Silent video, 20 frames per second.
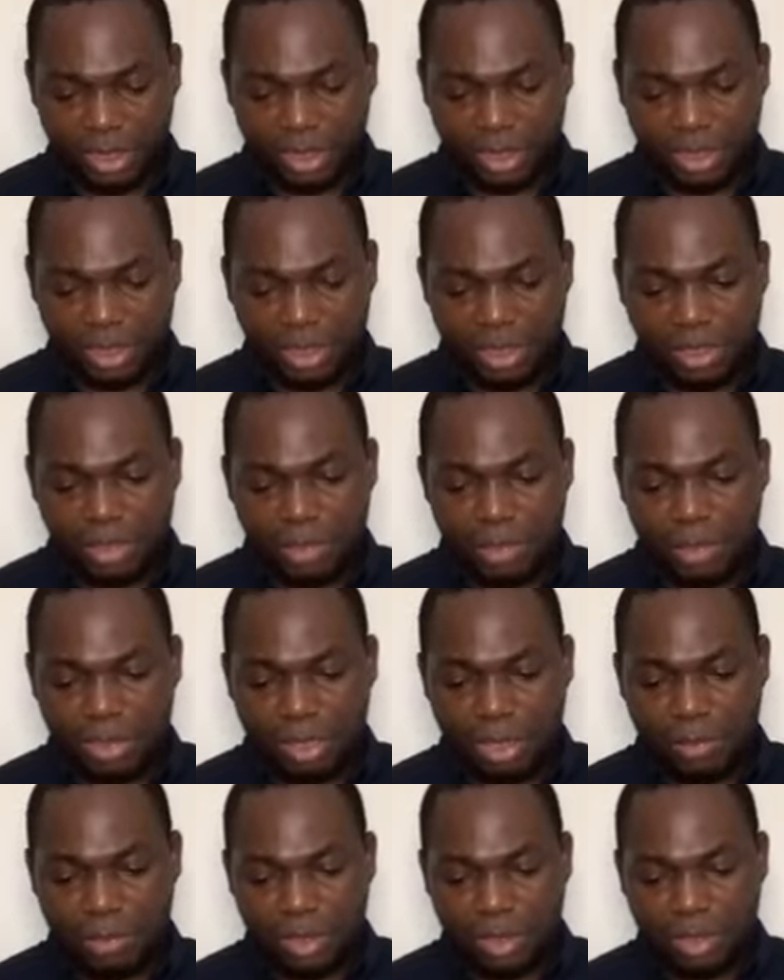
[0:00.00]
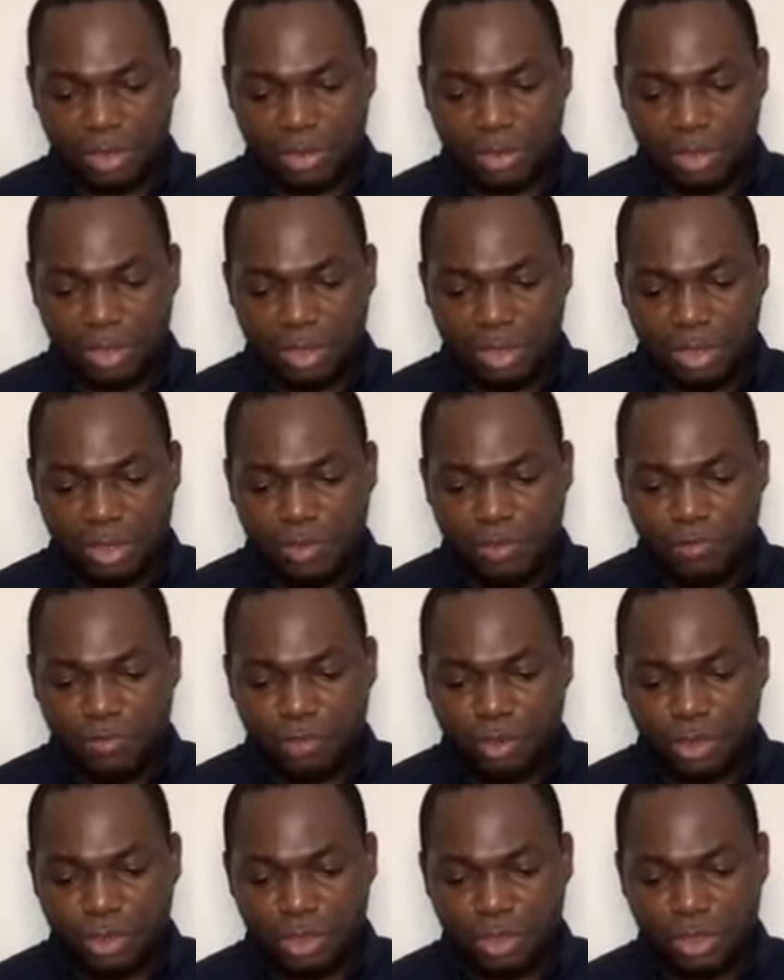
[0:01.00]
It's still talking about
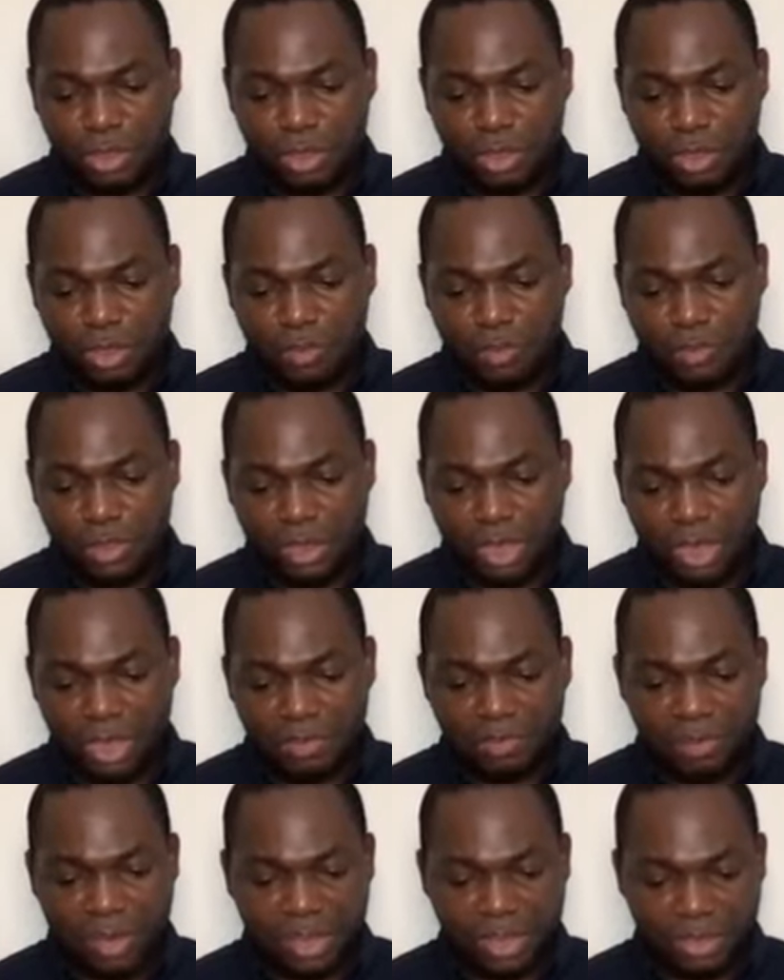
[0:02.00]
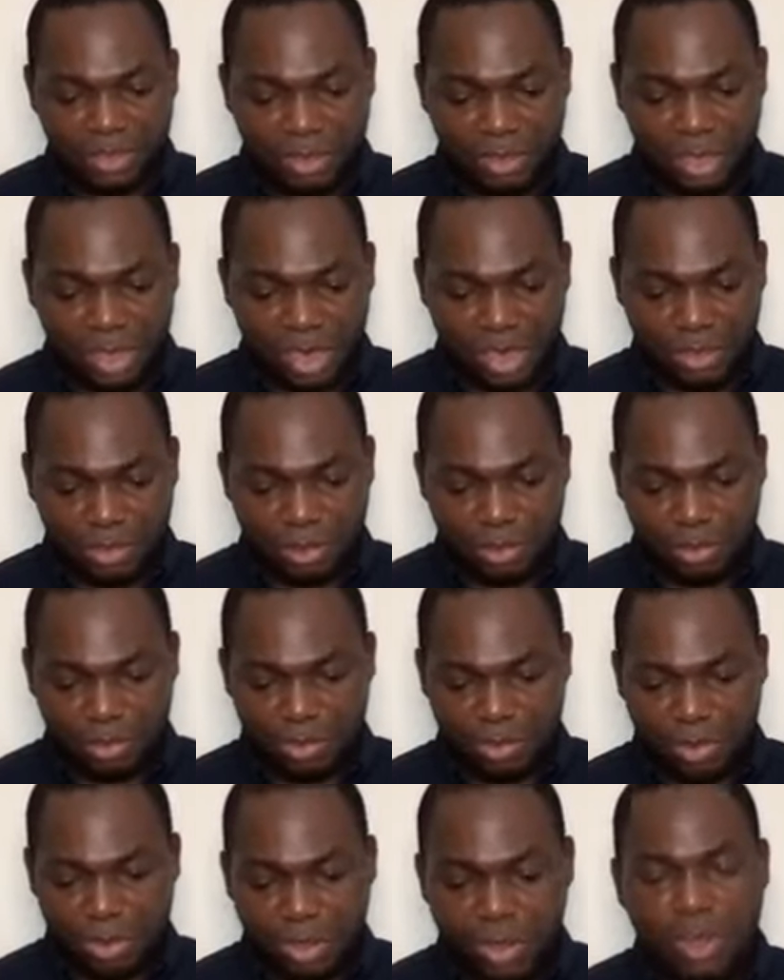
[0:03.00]
functions of the advisory
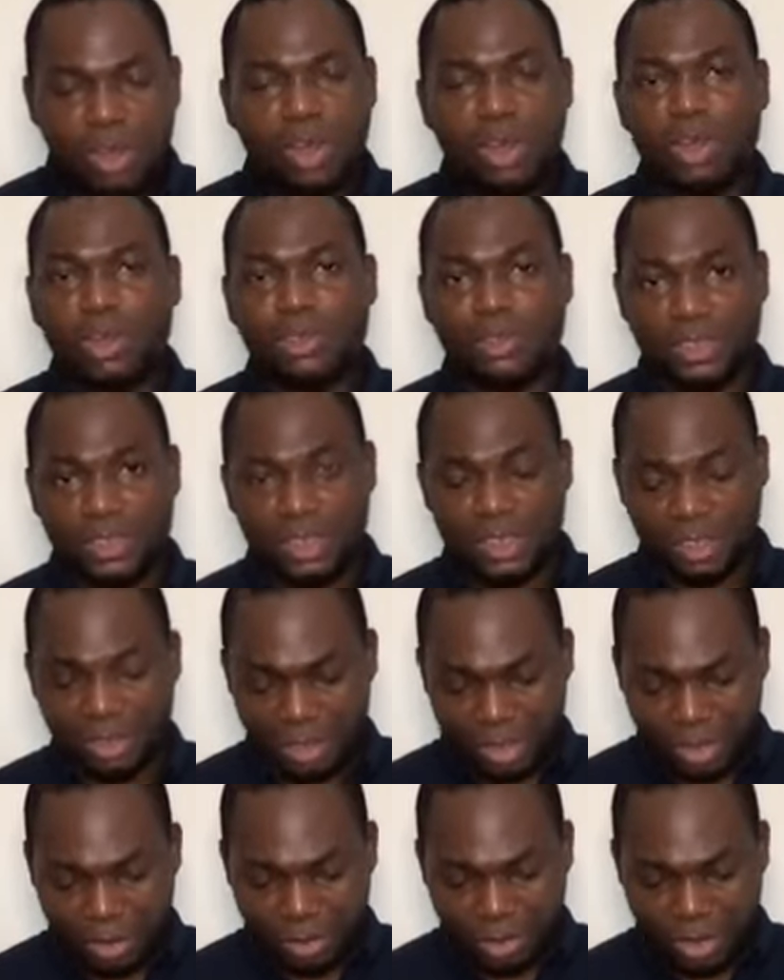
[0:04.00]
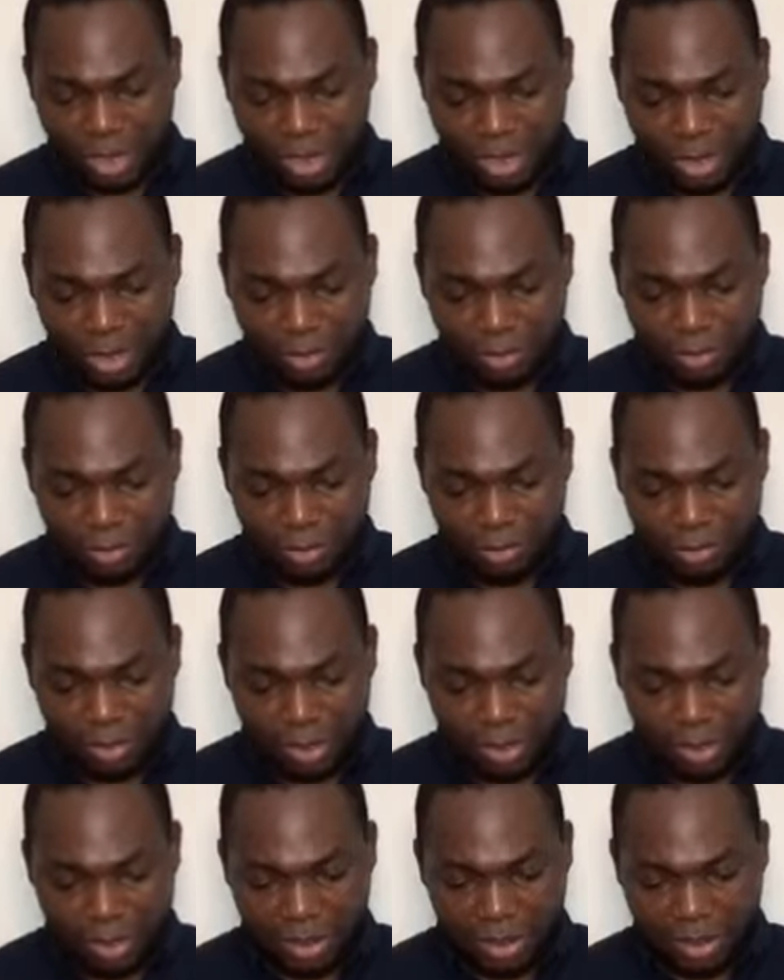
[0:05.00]
council on this derogative of
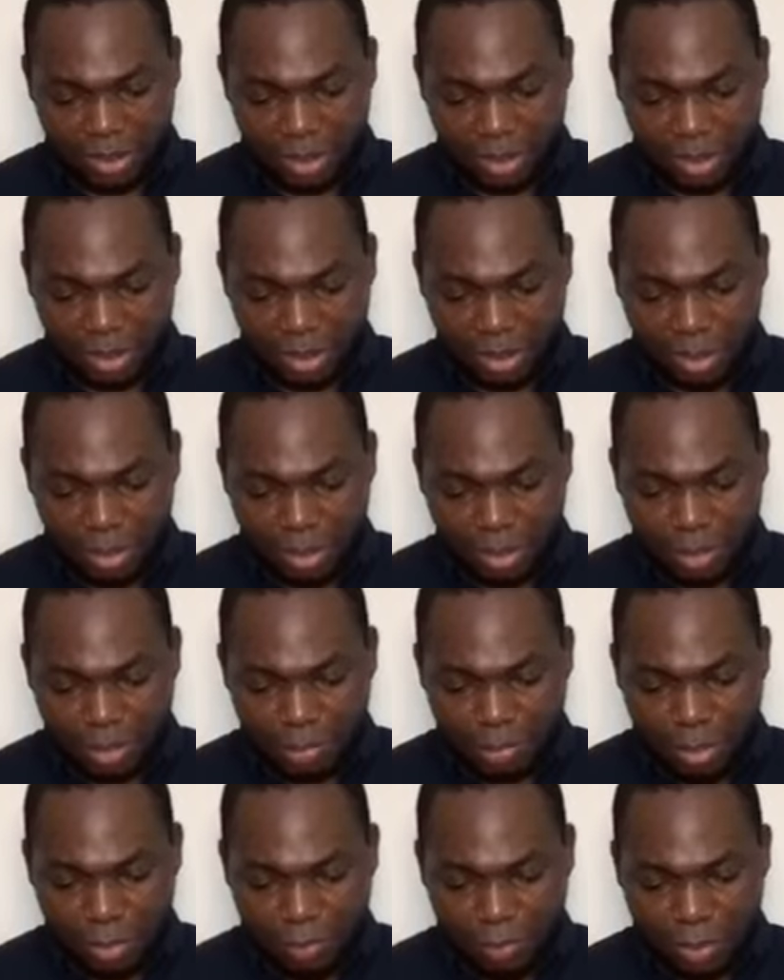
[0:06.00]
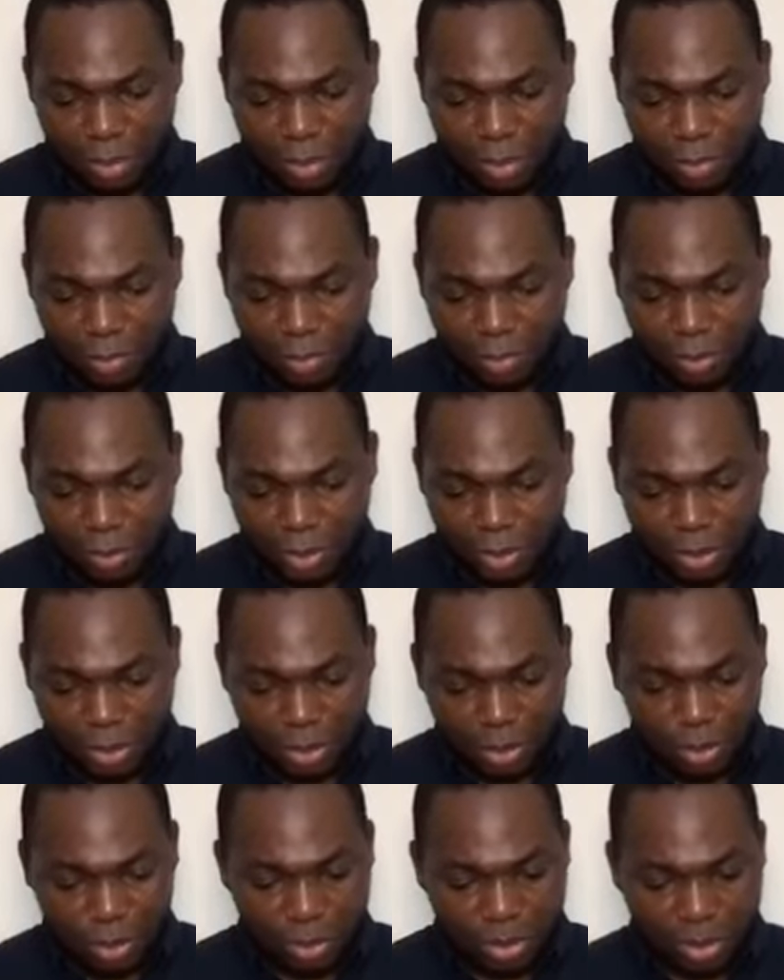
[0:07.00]
mercy. Public
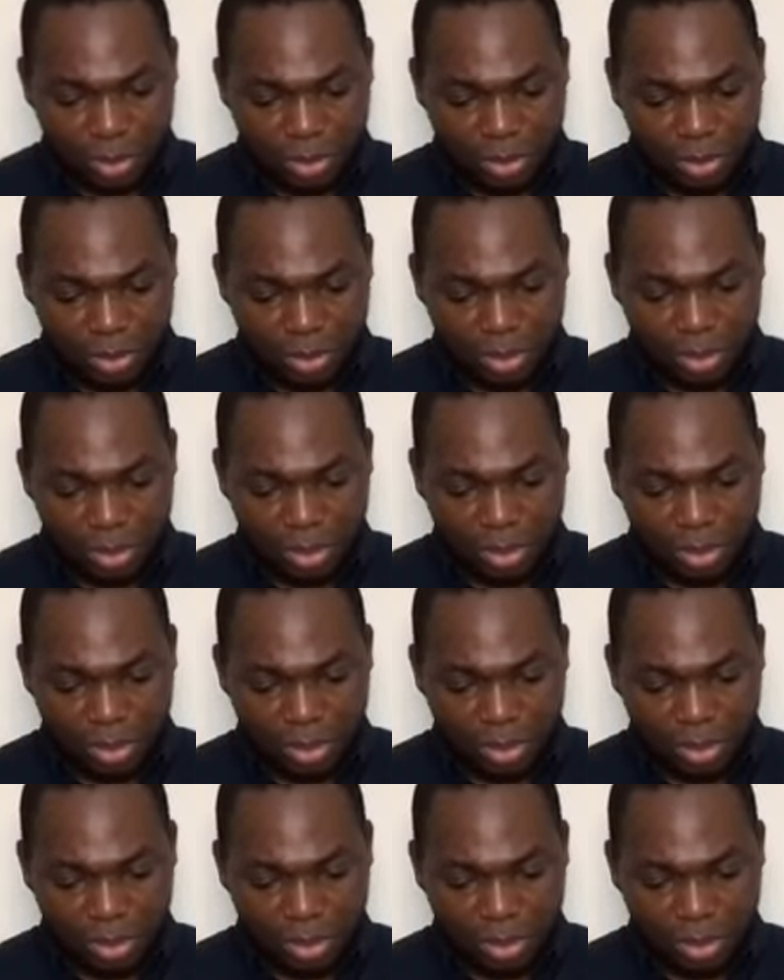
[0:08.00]
prosecutions.